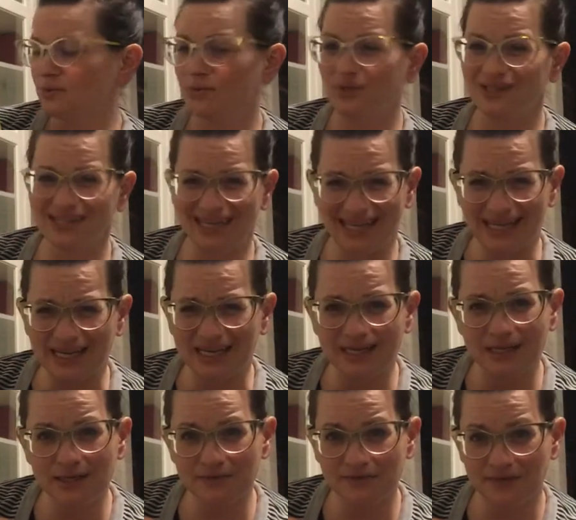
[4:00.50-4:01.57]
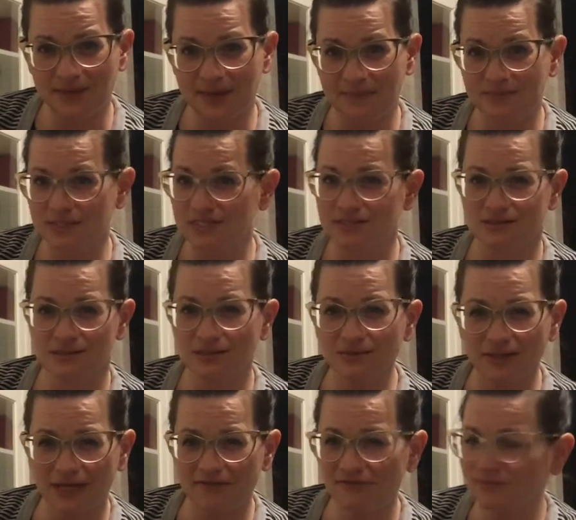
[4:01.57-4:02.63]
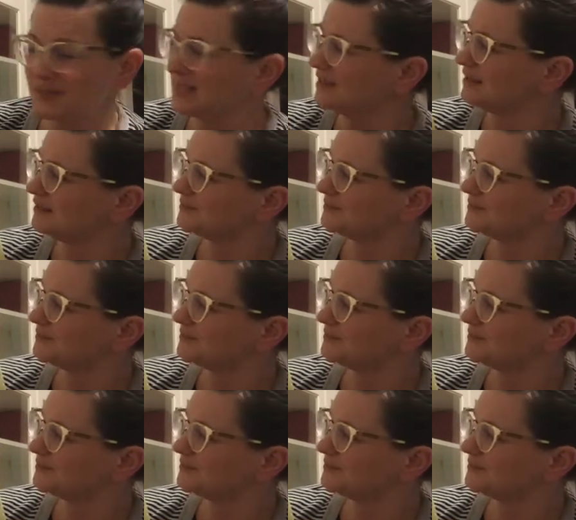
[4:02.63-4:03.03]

"Will any of them still love me?"